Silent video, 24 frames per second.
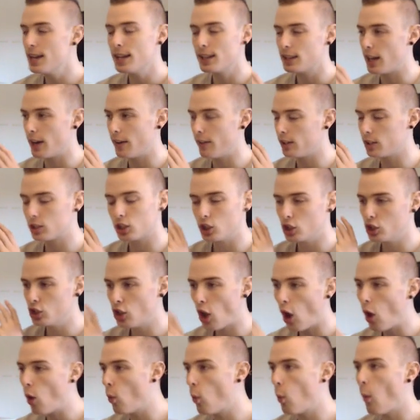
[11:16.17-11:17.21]
There is
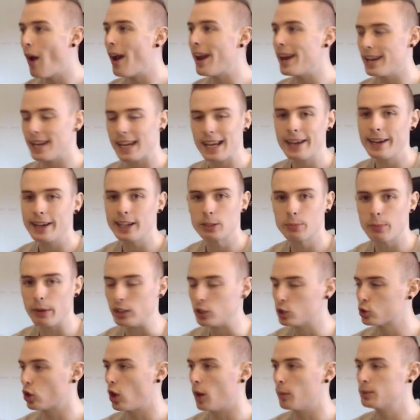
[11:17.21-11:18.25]
no way he's been
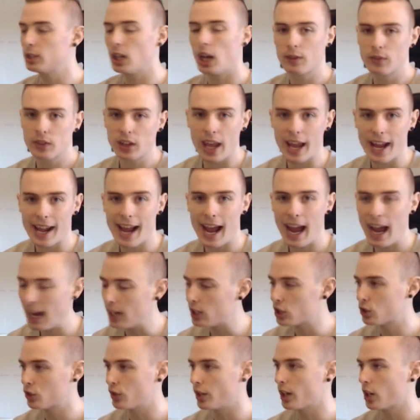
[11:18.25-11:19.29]
dropped after getting a
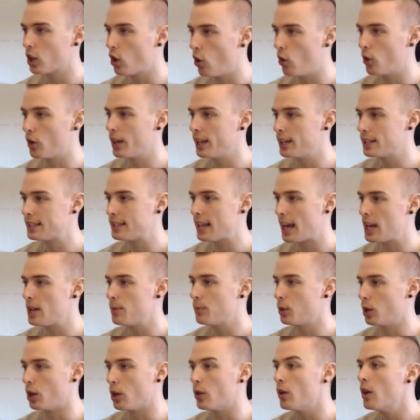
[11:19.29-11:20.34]
hat-trick on his
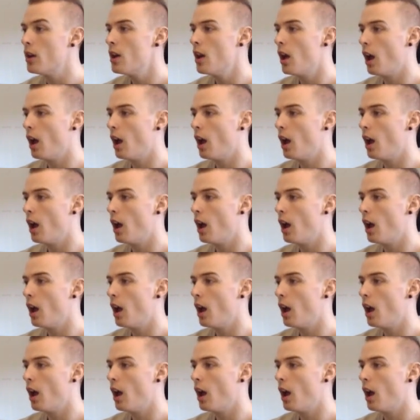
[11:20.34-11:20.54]
debut.